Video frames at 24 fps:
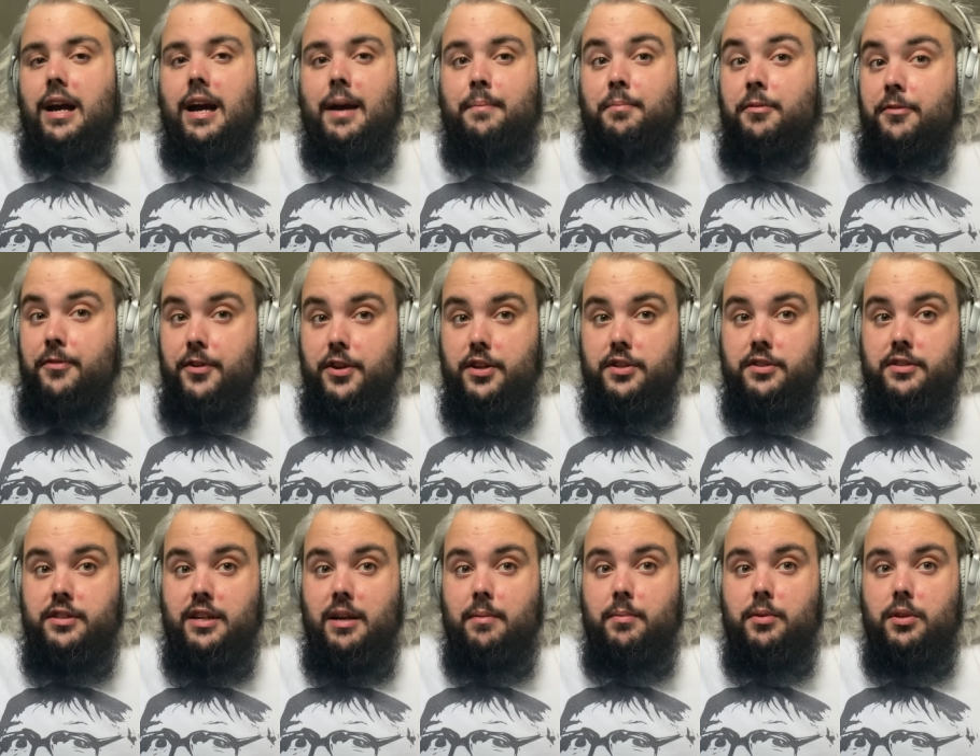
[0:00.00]
I prefer
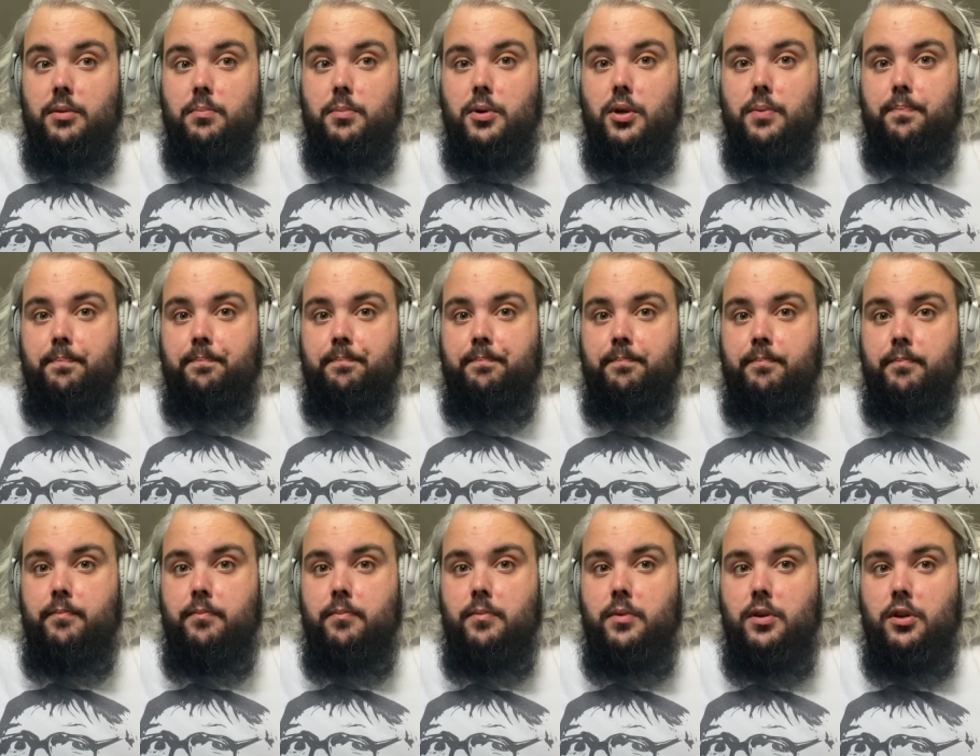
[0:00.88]
Simon Le Mon.
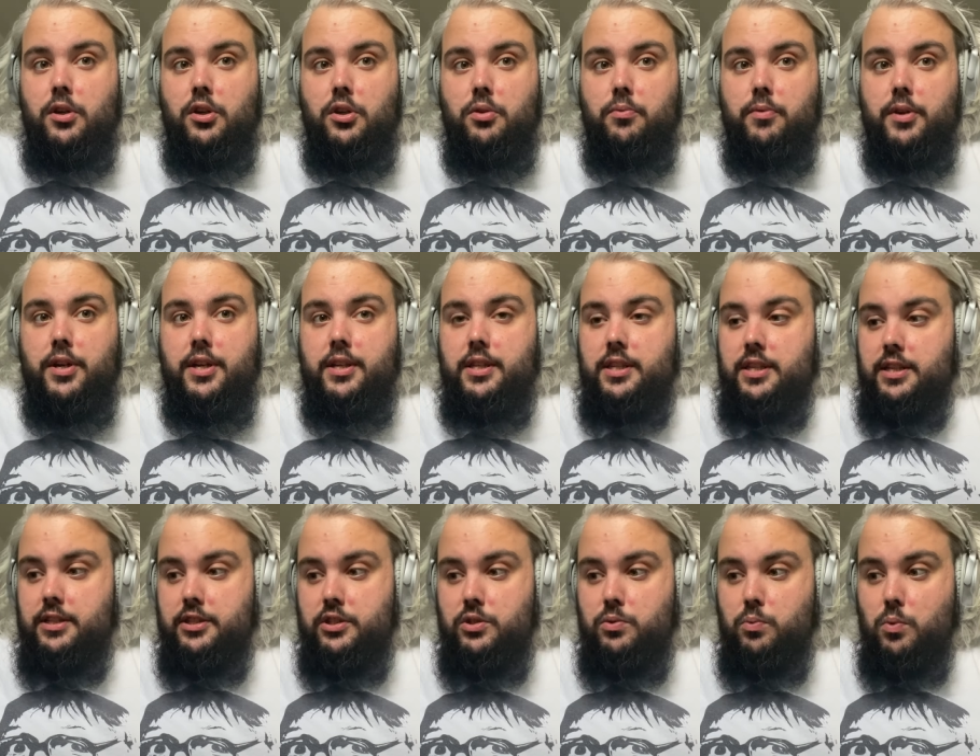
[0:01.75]
I'm going to rate
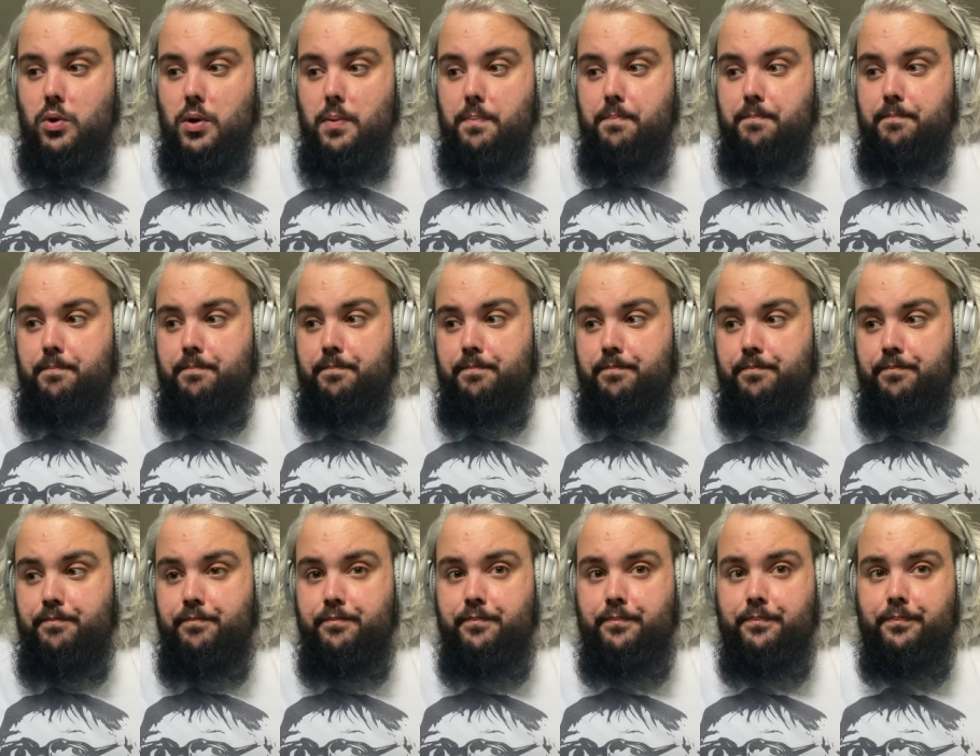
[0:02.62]
this one
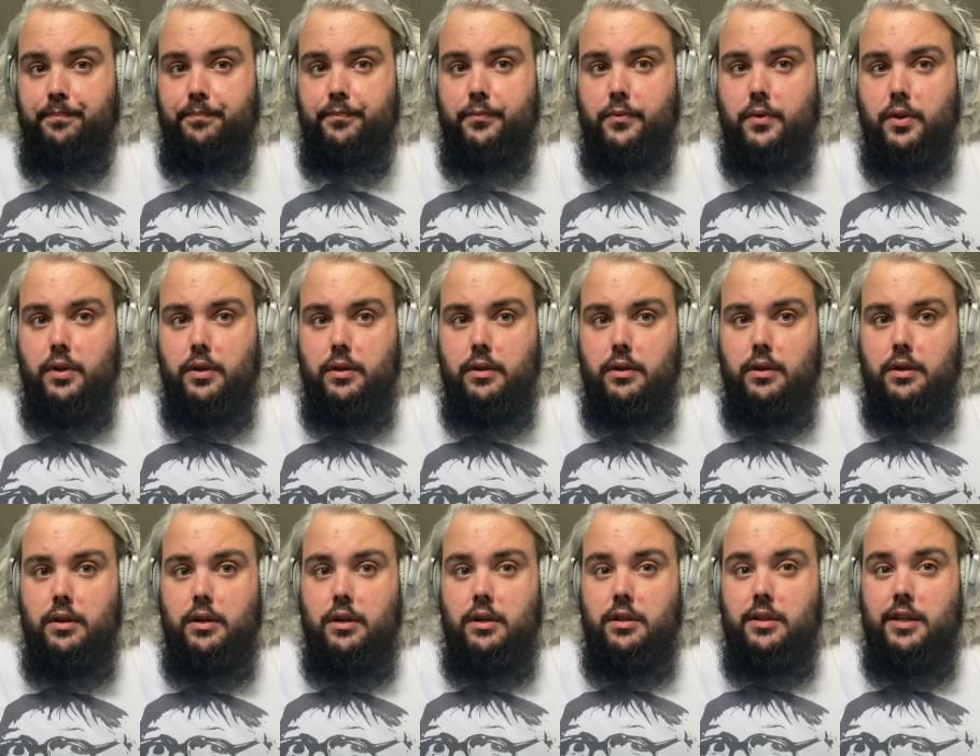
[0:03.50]

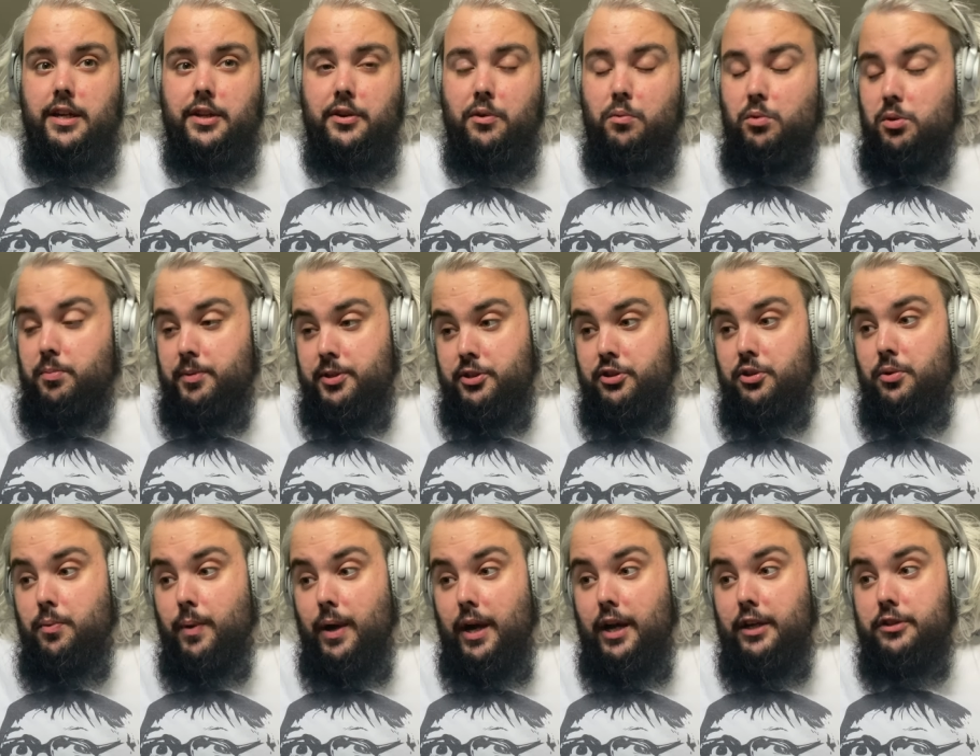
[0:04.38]
I don't want to be
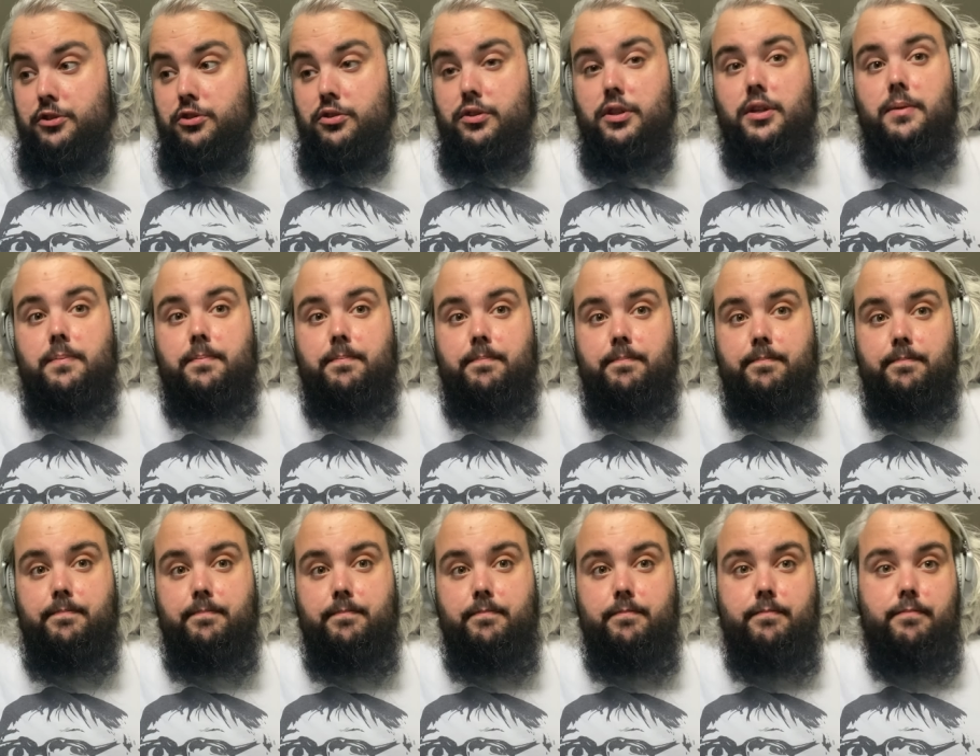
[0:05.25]
too harsh on it,
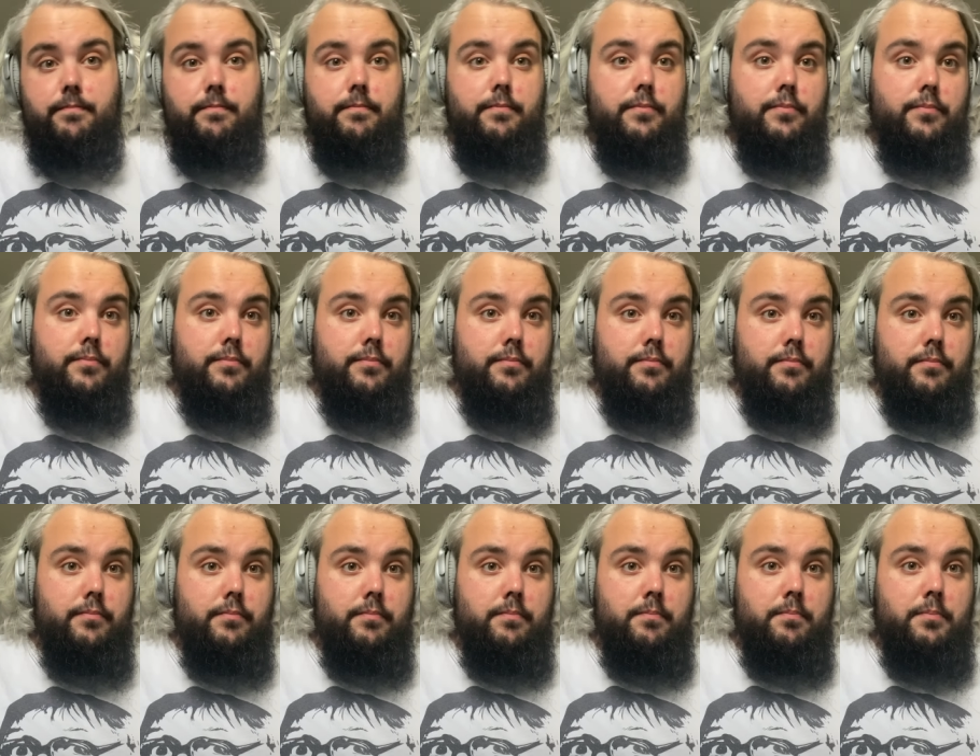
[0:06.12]

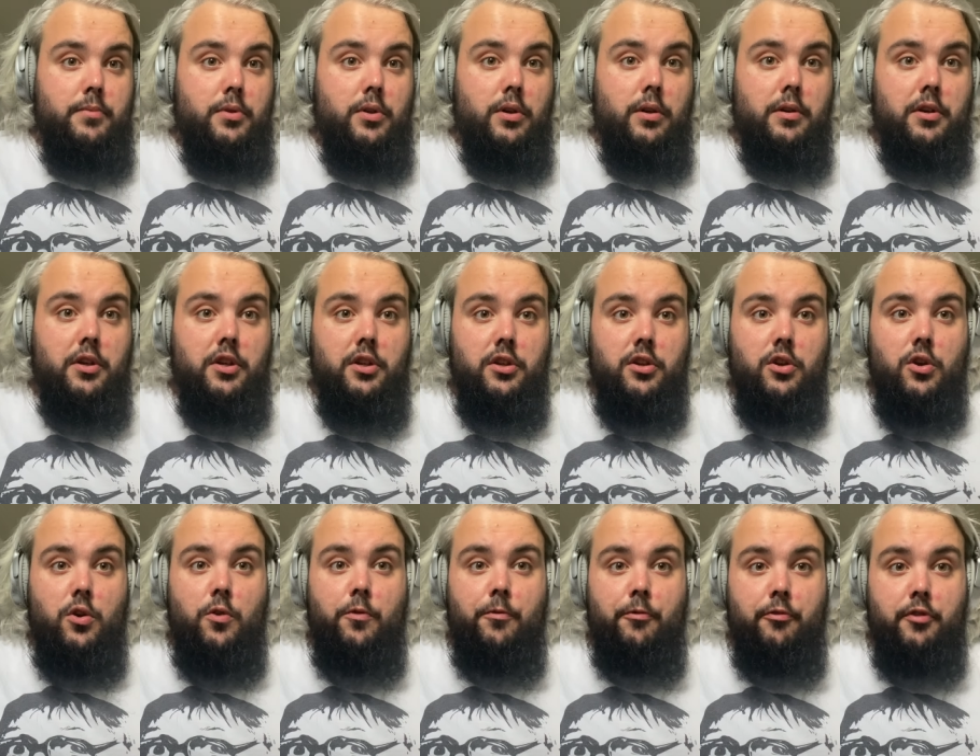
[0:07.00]
but I'm going to
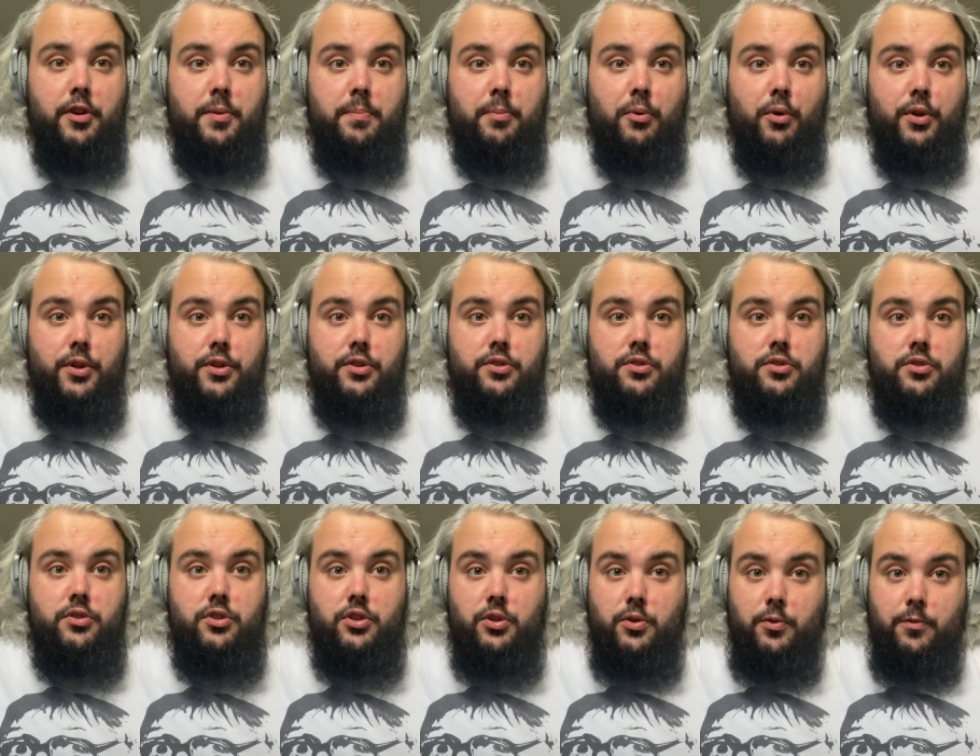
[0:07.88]
go
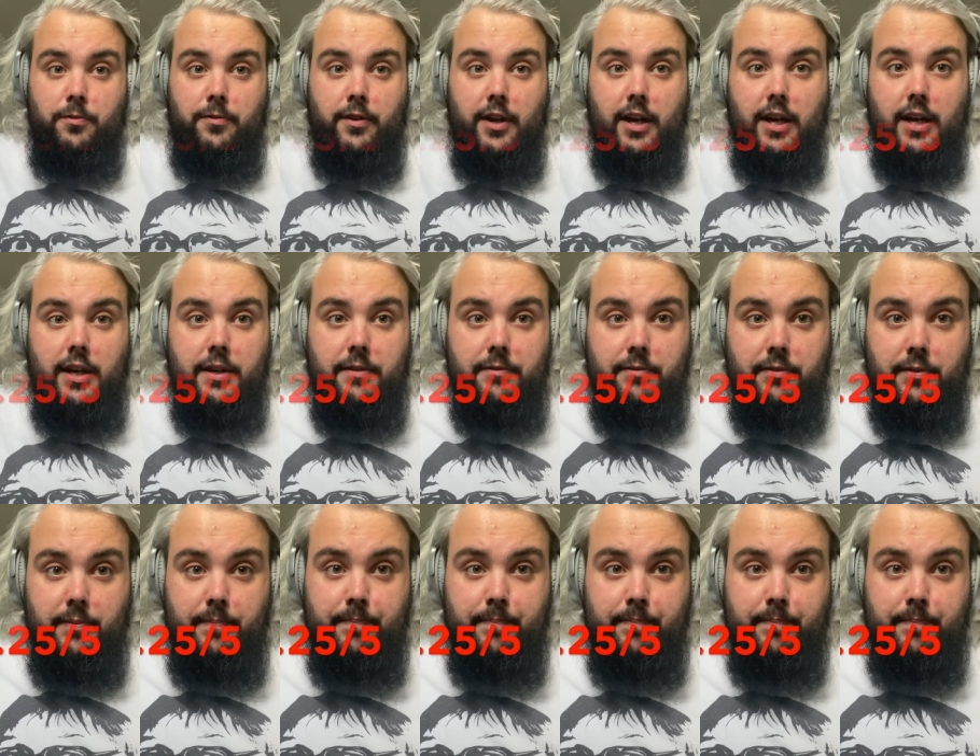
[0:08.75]
3.25.